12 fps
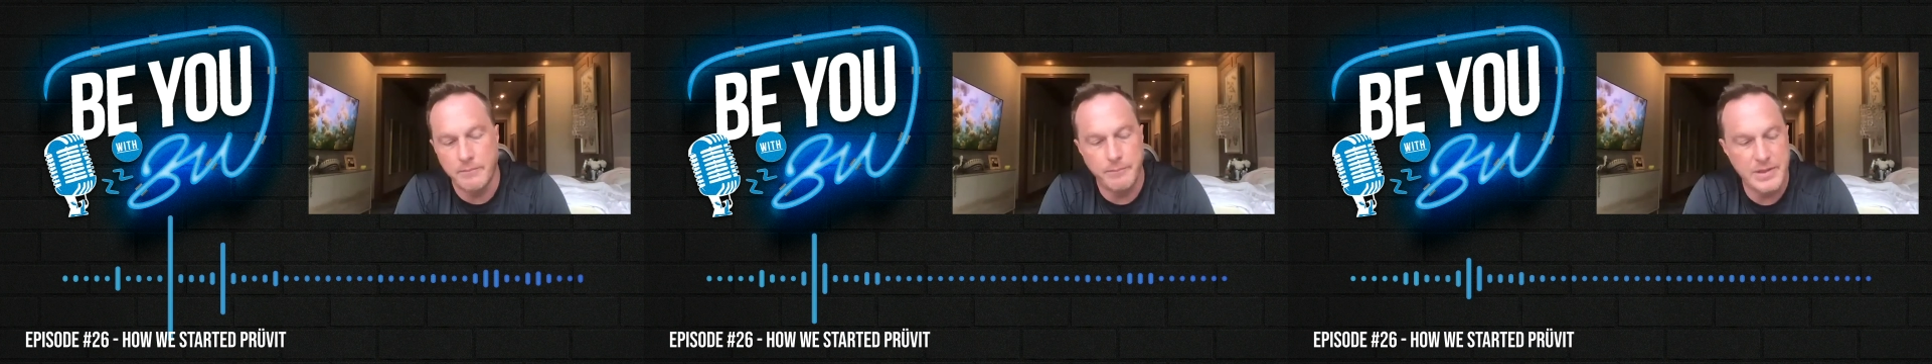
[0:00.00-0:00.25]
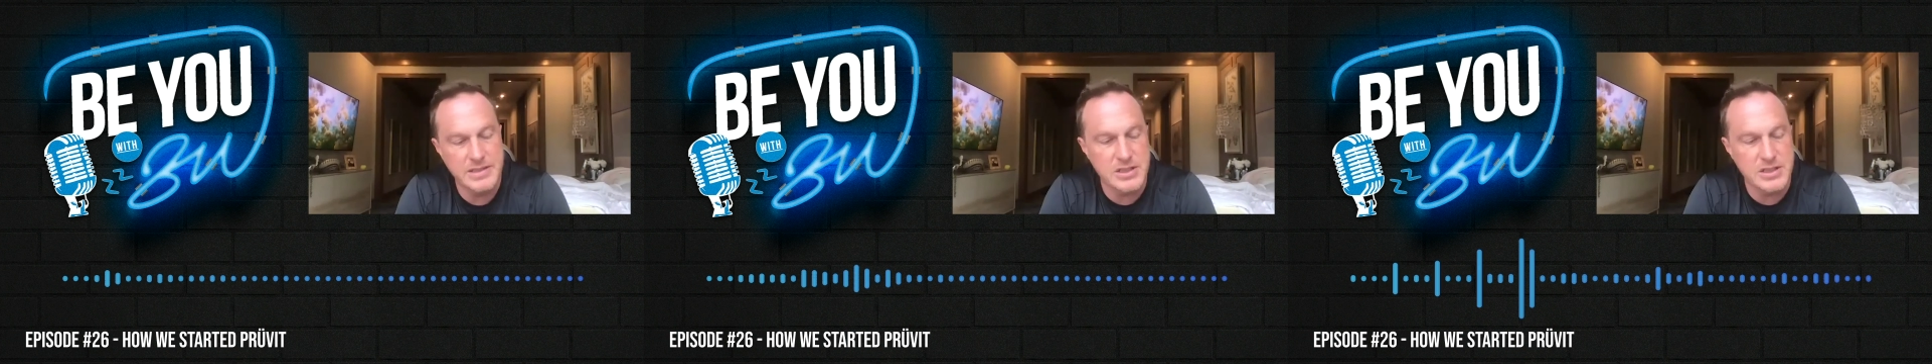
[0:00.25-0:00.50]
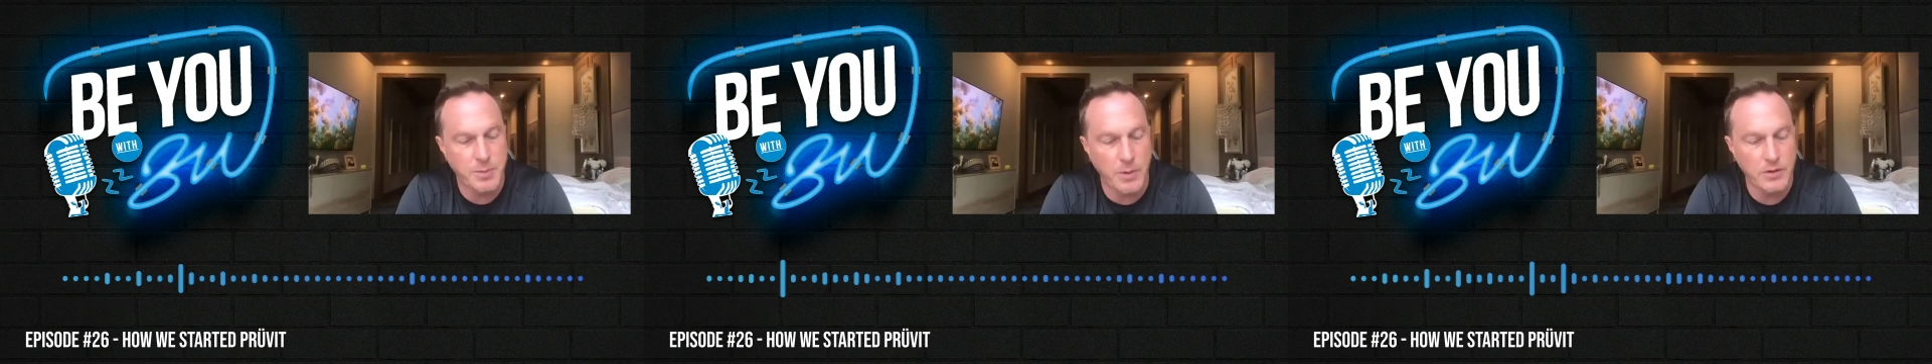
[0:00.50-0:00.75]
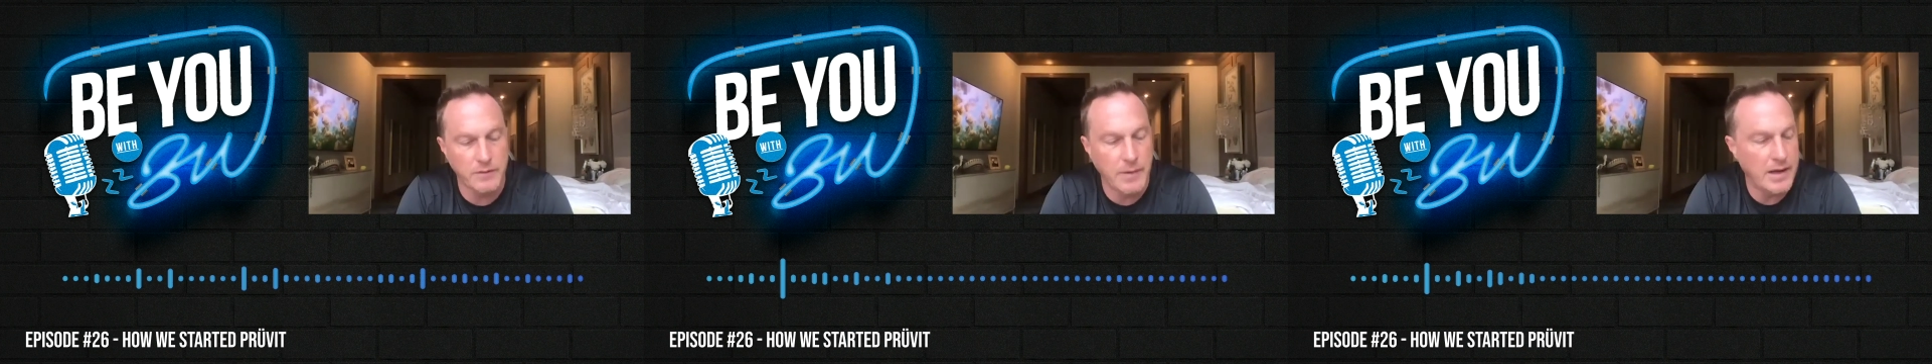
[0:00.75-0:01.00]
business
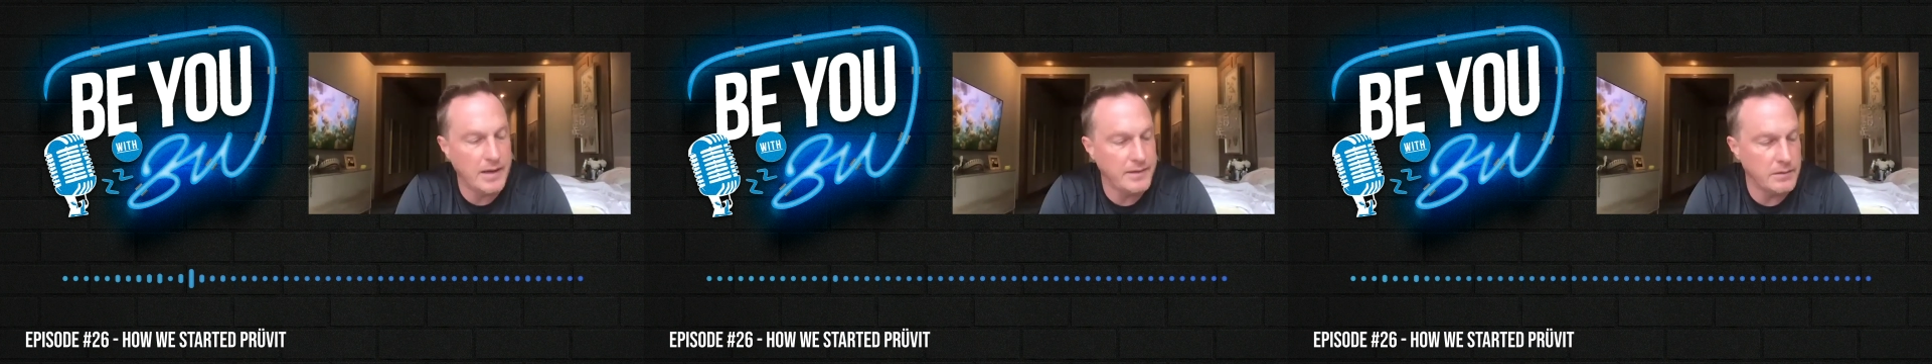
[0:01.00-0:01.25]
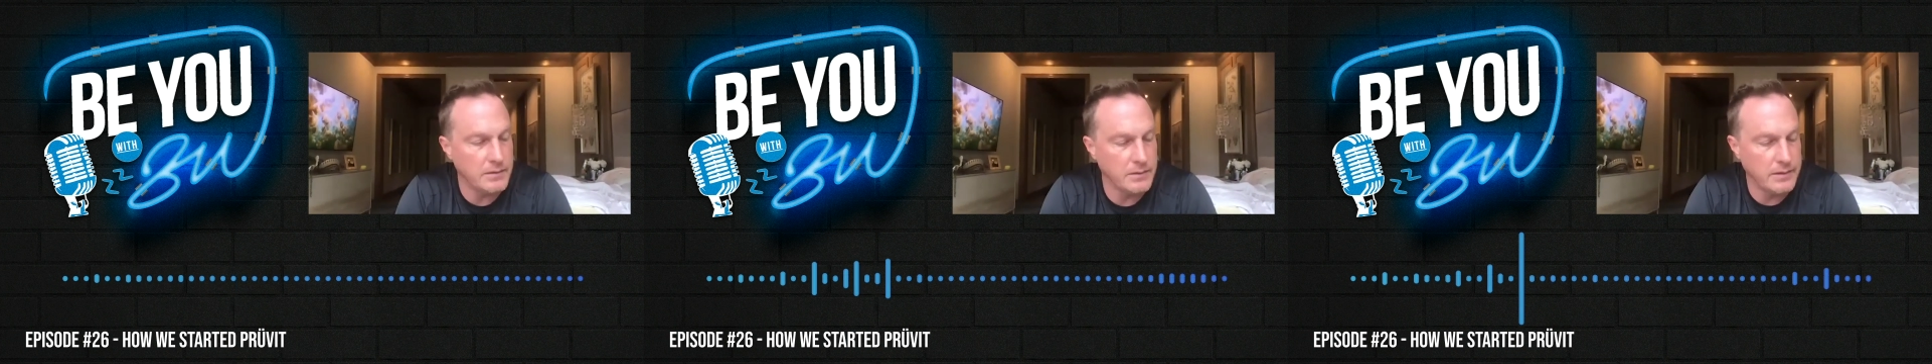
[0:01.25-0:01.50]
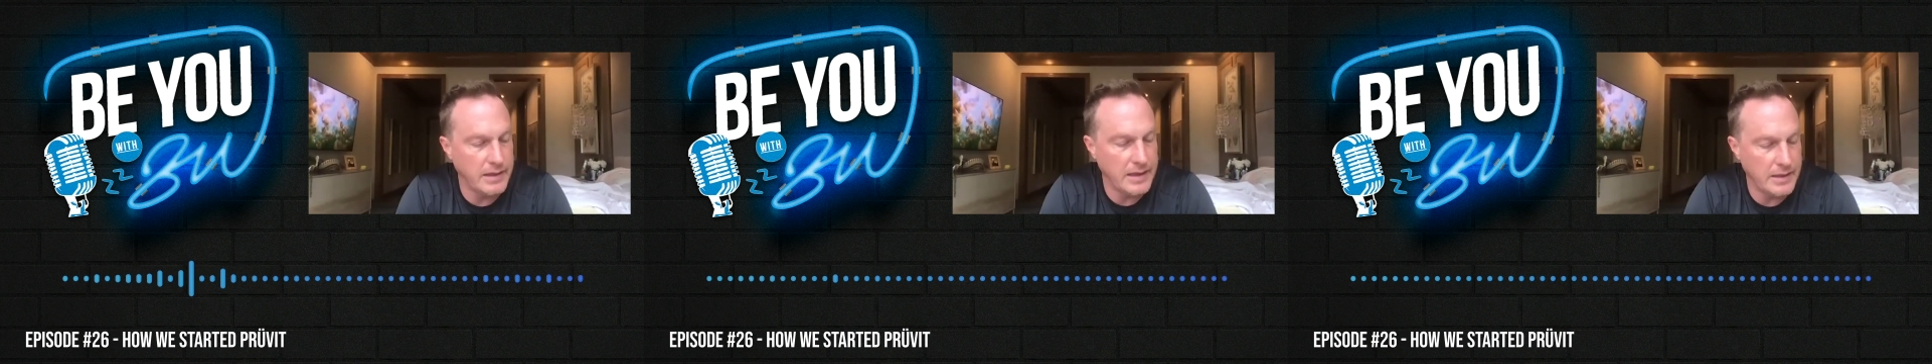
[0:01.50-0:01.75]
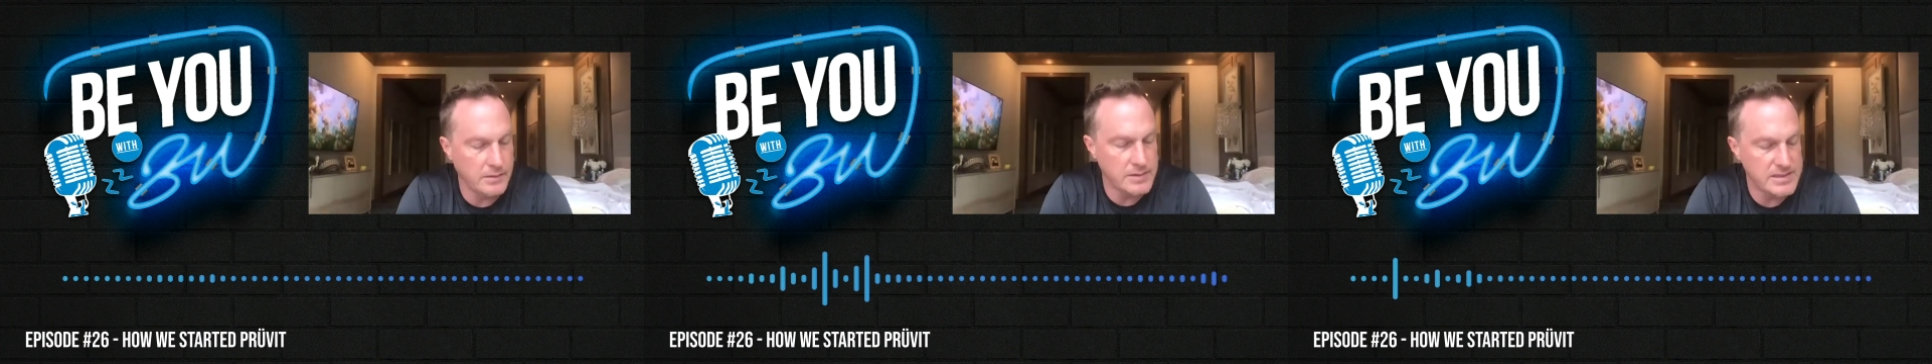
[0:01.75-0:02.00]
partner of mine that